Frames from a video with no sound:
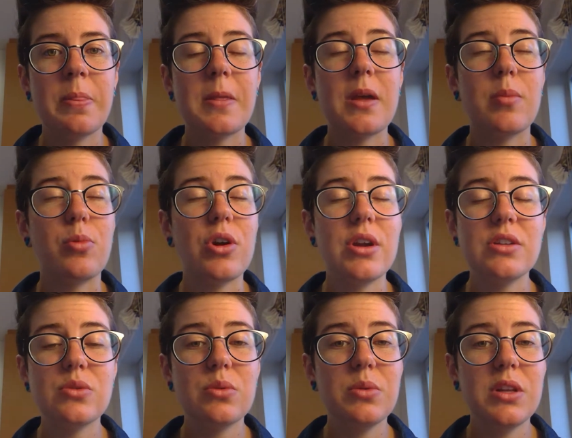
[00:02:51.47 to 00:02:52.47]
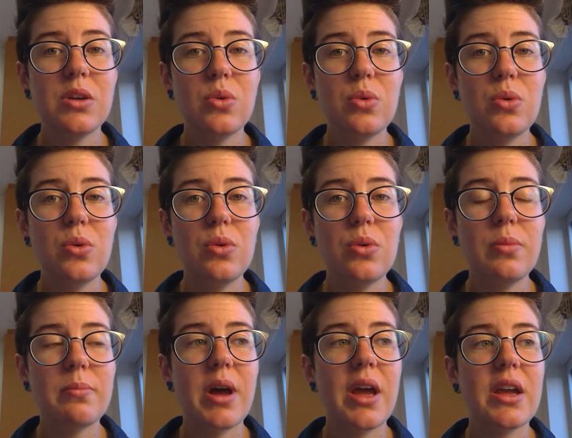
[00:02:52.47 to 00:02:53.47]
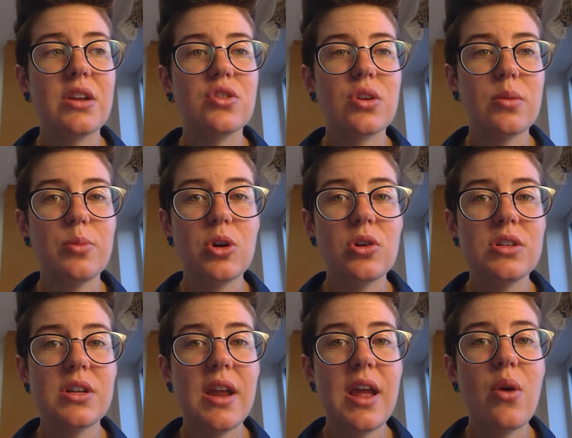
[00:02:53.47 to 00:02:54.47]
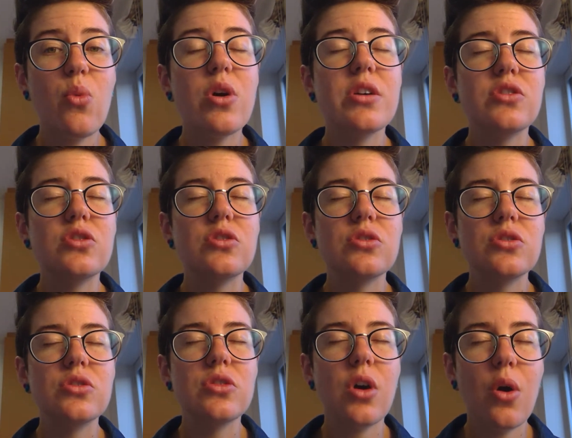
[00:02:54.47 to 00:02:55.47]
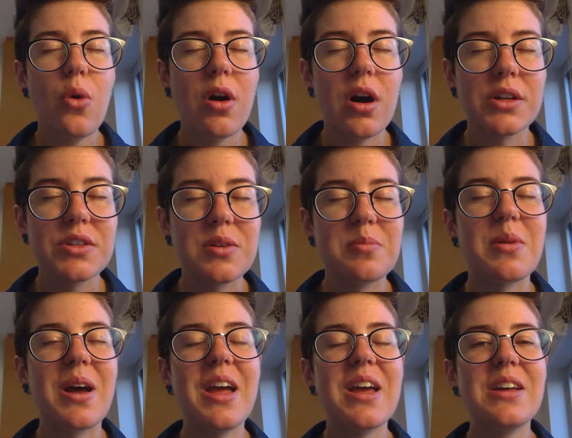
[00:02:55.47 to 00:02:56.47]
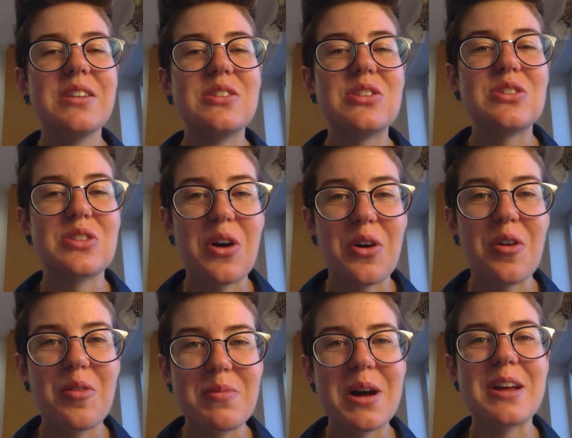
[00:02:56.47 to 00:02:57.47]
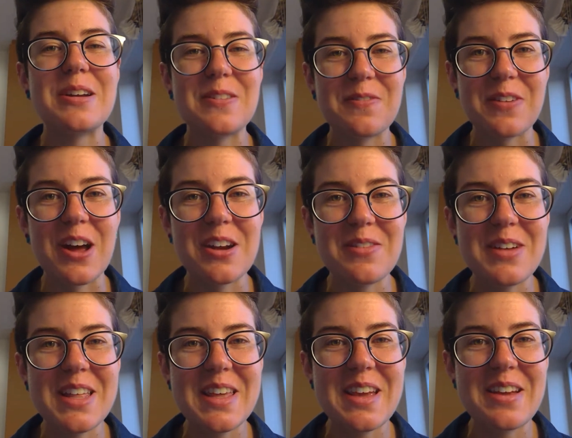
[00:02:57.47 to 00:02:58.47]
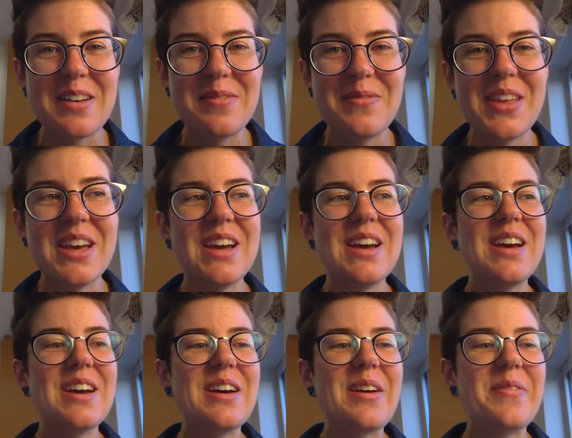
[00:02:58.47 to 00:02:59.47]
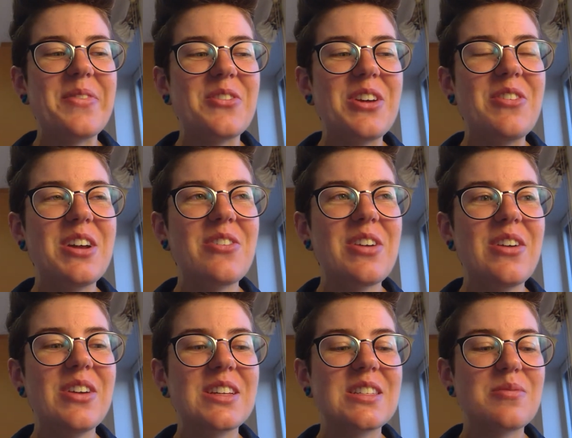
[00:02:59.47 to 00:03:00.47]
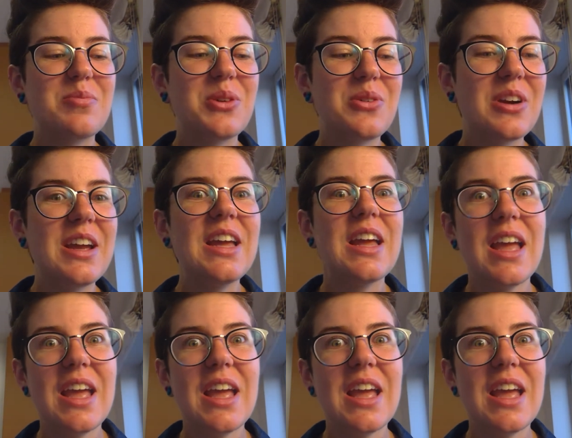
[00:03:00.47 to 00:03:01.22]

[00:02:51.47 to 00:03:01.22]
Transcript: The librarians were really cool. My interpreter today was so awesome. I had so much fun with him. We went around exploring,